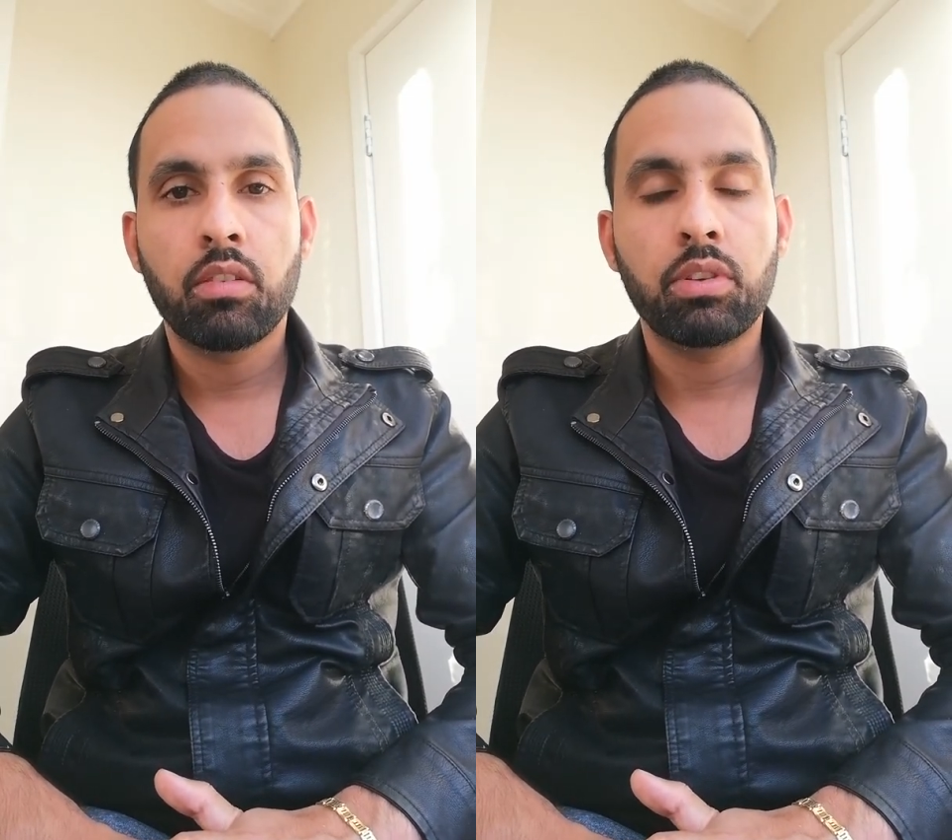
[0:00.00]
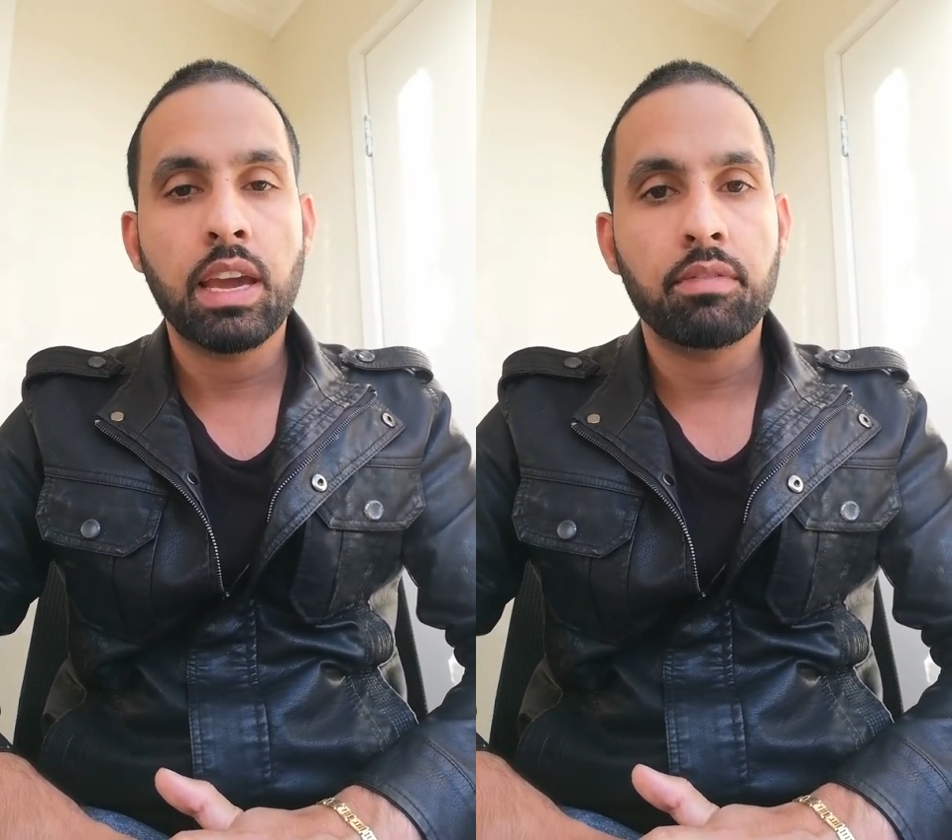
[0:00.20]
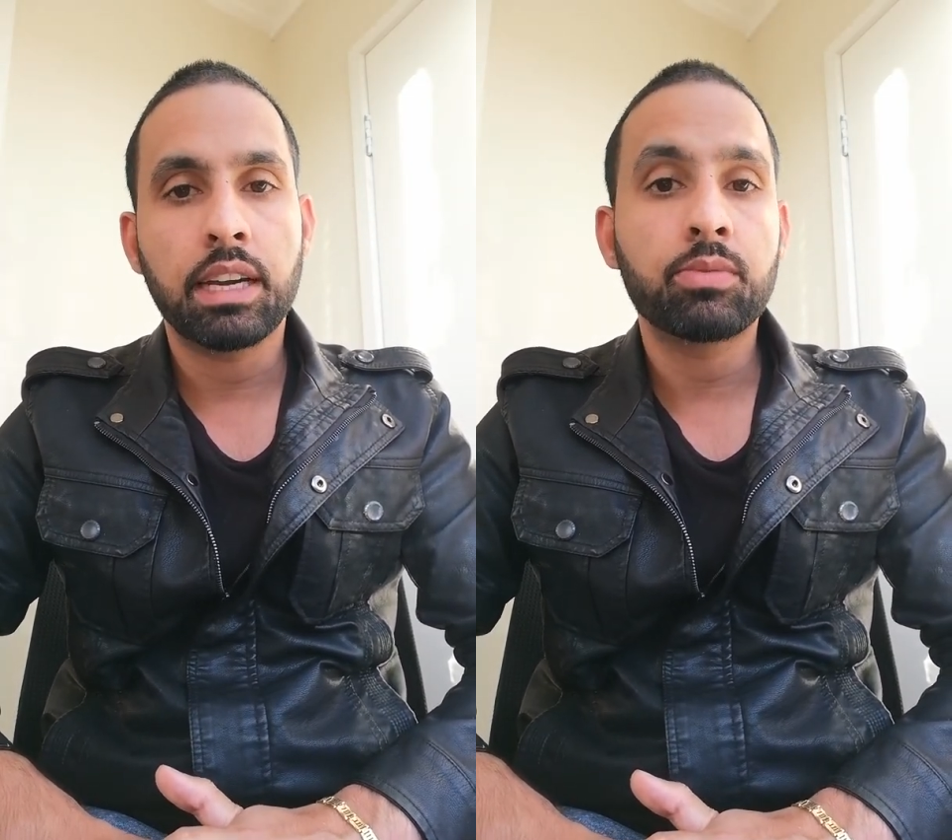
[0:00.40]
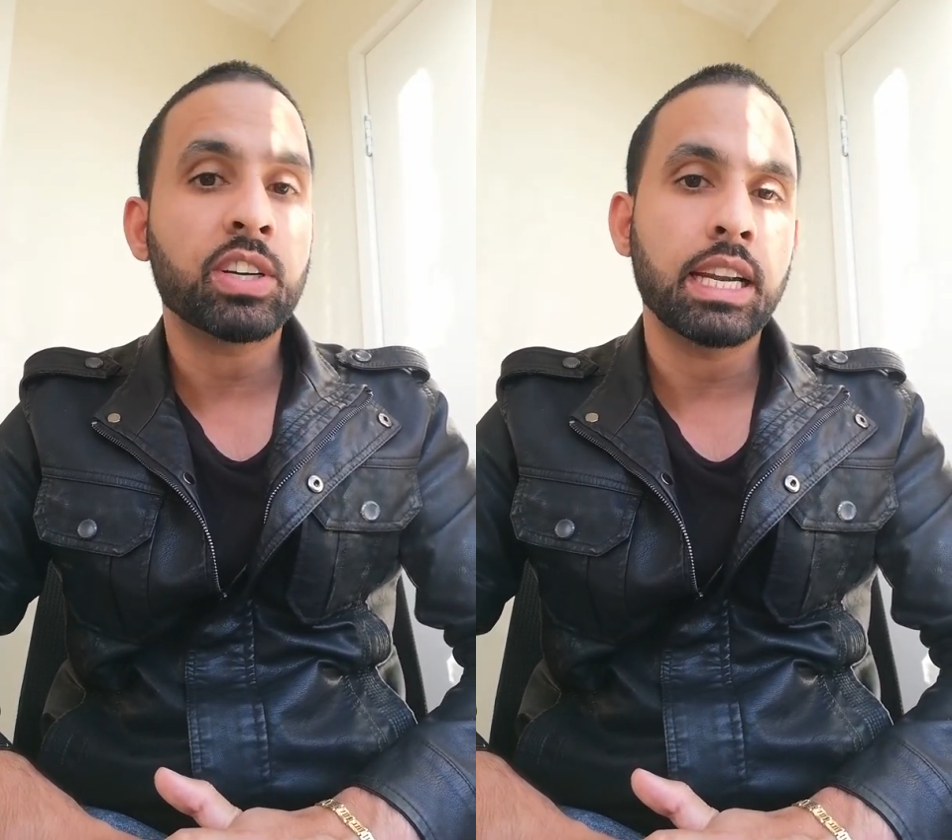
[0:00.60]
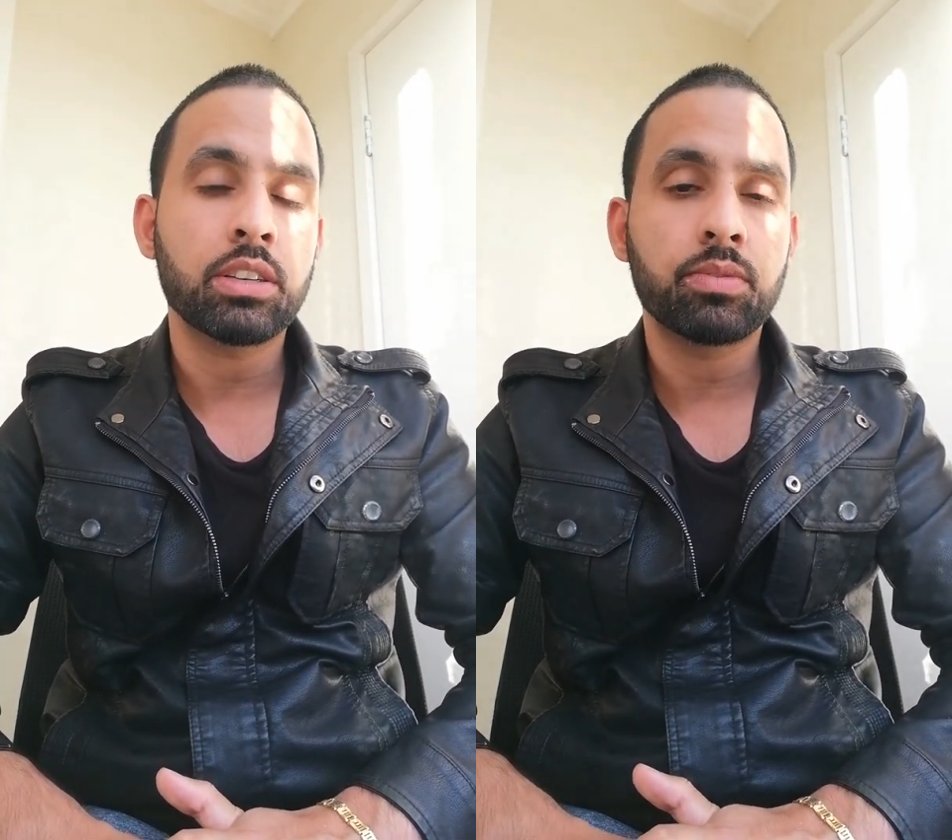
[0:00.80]
We have
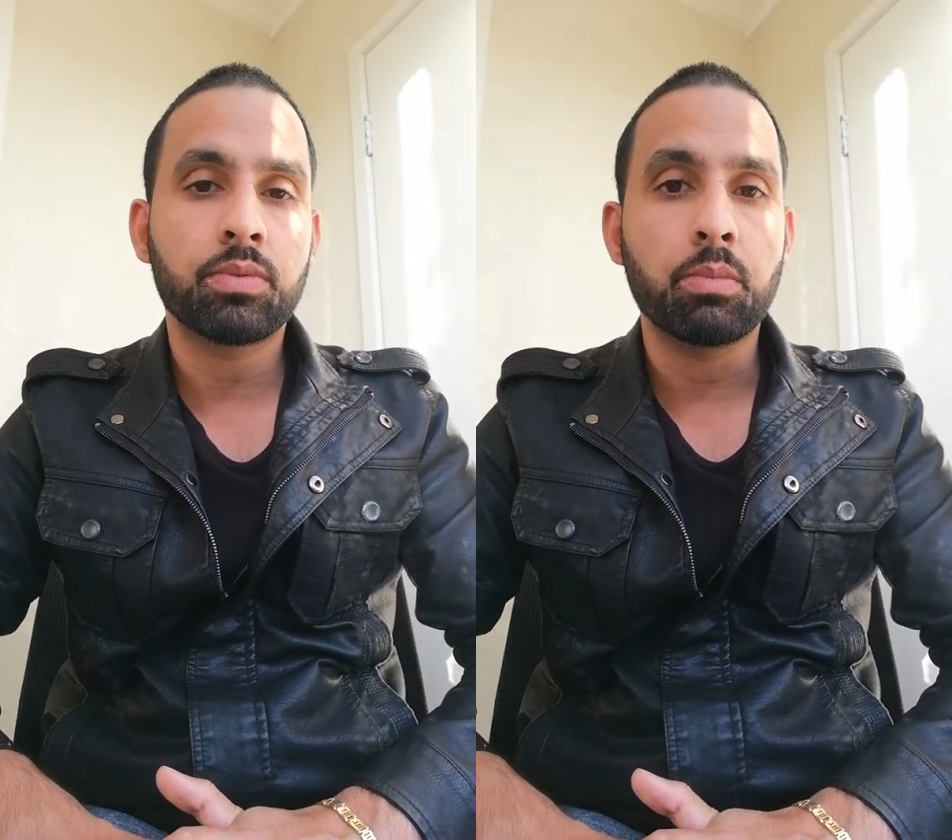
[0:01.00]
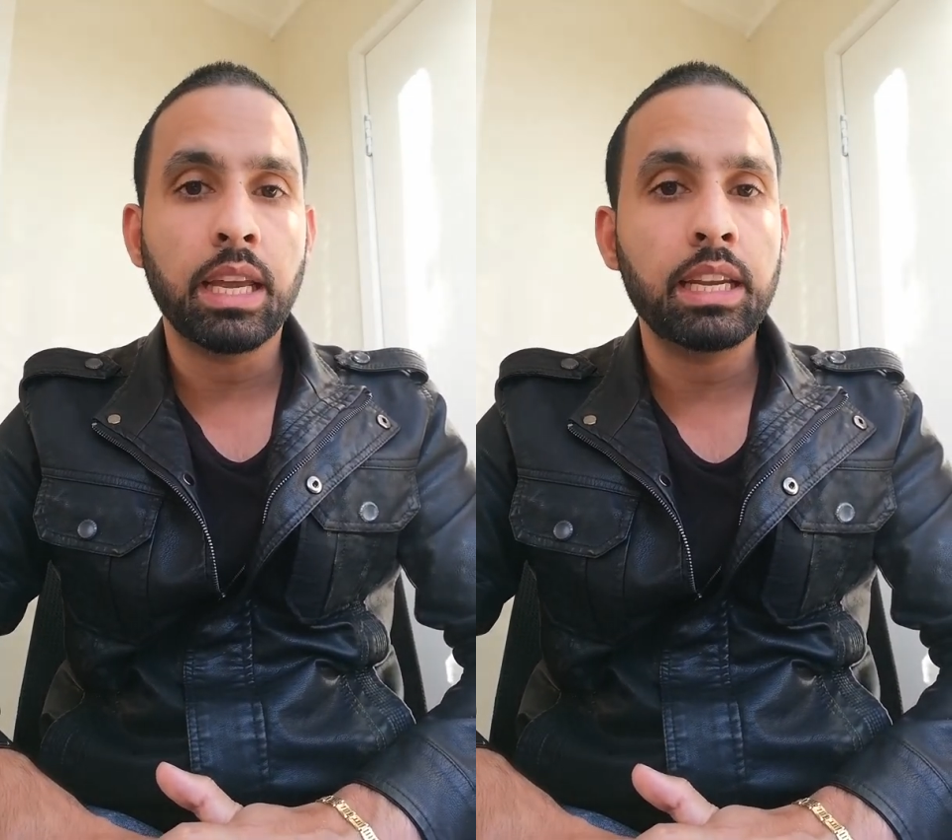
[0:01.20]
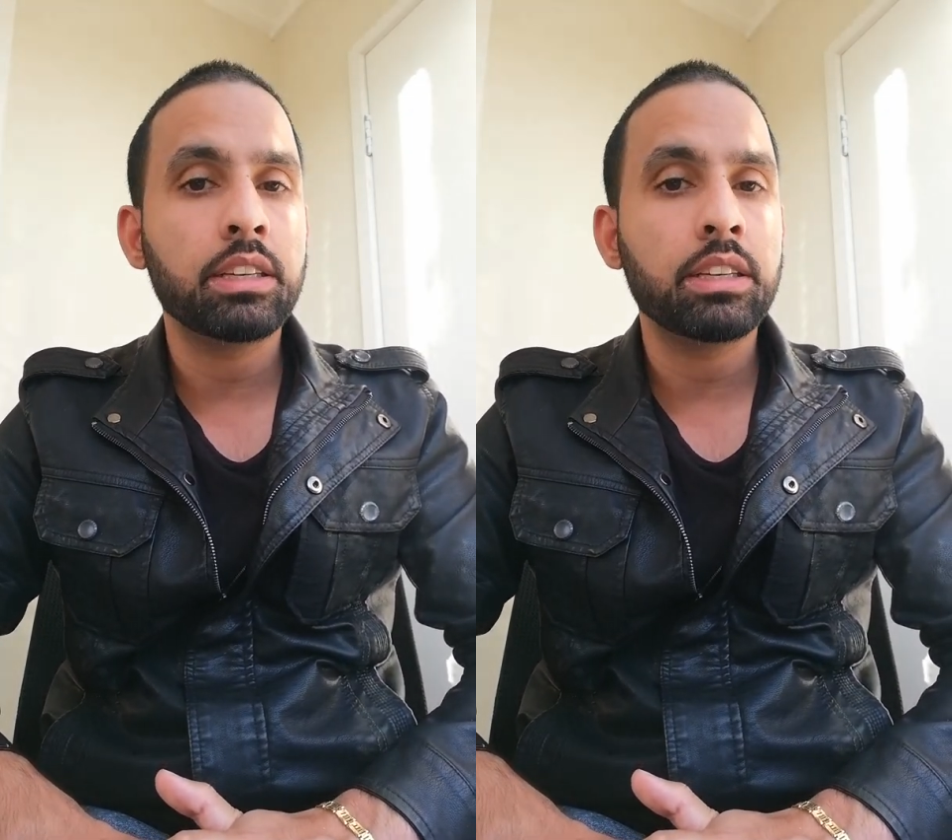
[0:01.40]
advocated for many